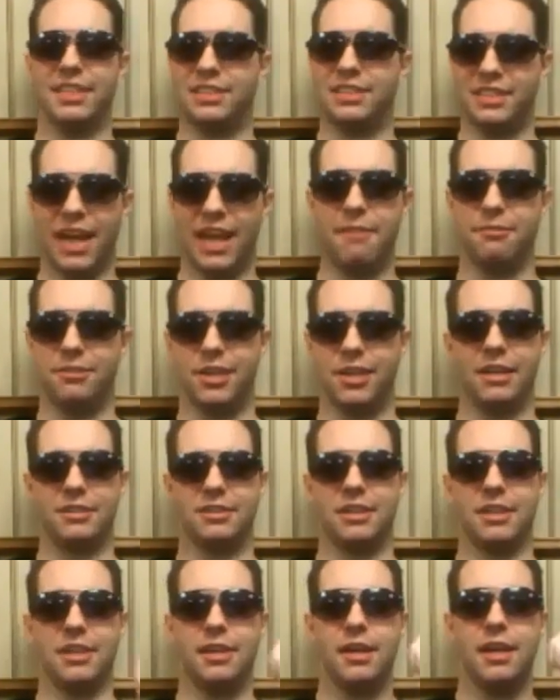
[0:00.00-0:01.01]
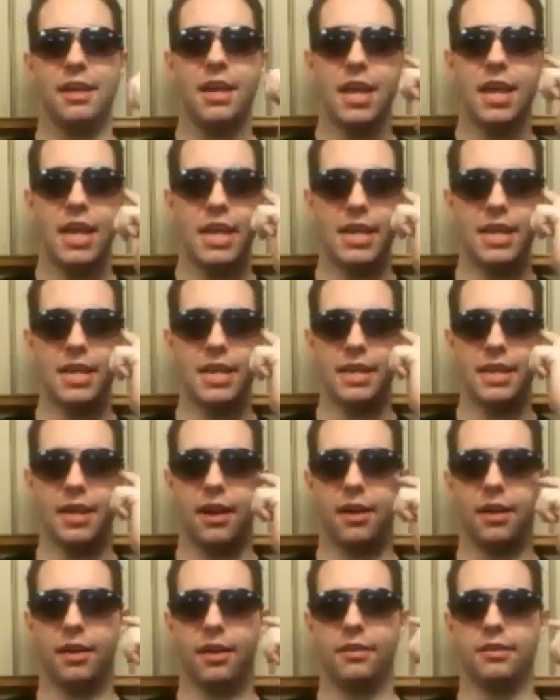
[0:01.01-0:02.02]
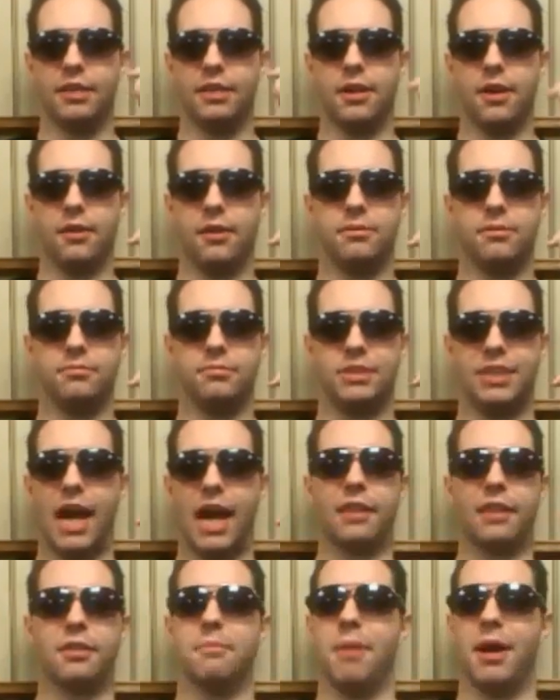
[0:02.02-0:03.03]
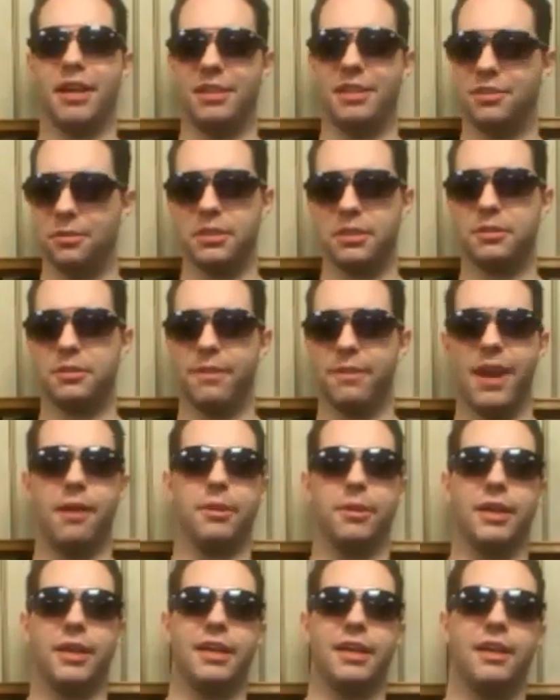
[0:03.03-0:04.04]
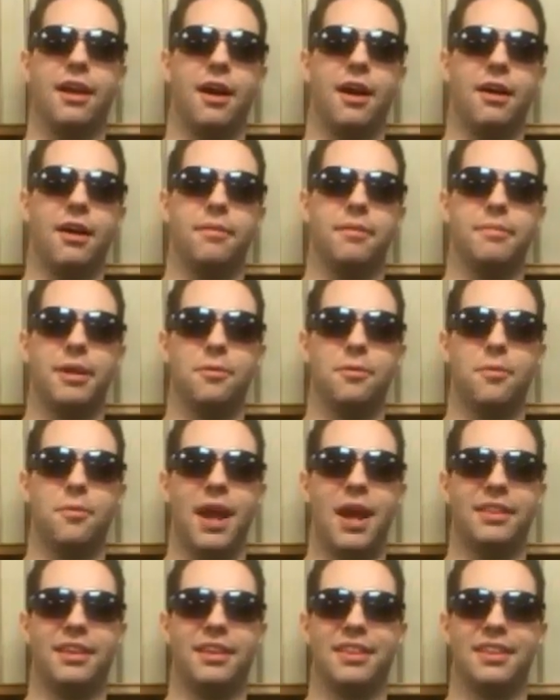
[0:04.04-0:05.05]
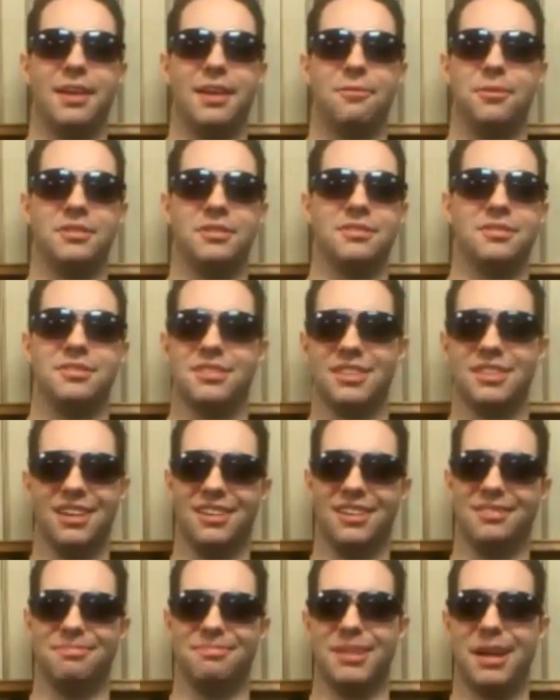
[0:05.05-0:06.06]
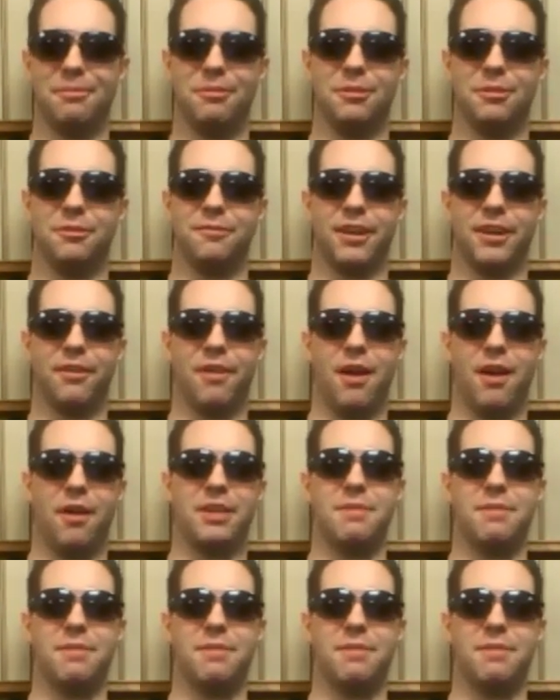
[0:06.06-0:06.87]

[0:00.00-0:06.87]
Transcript: He saved Jesse he uh, you know got the money to his family um, in a way that they wouldn't uh, be able to figure out.